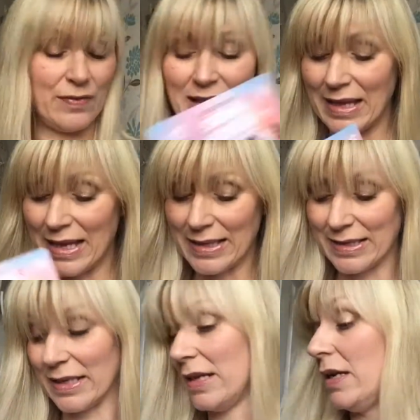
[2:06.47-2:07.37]
valid.
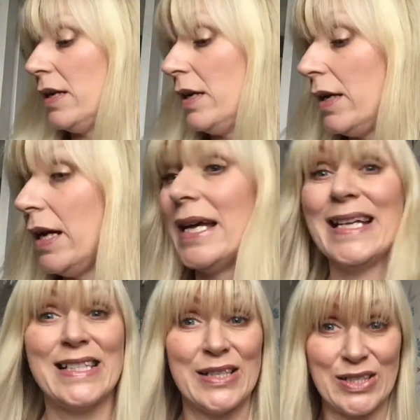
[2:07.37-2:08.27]

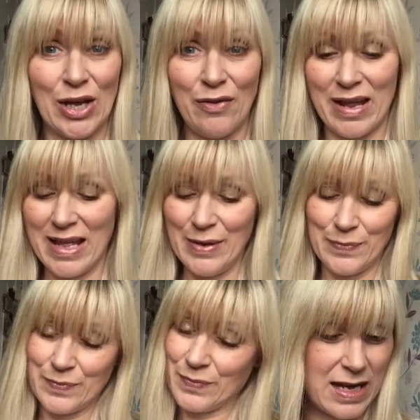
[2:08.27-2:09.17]
So sorry.
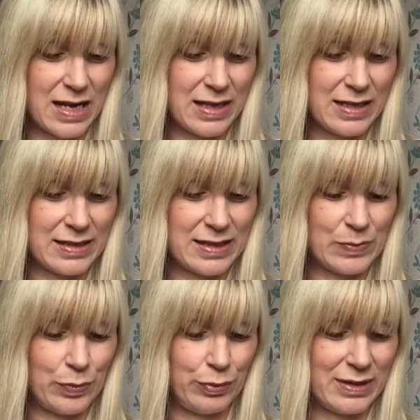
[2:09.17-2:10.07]
And this is
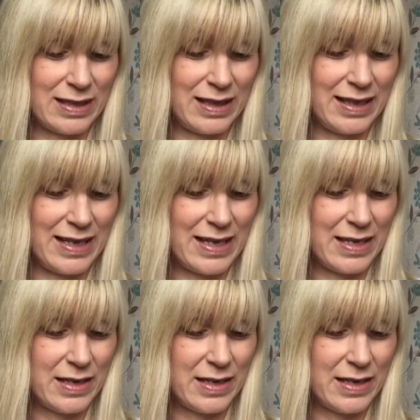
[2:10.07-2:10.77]
Prittly.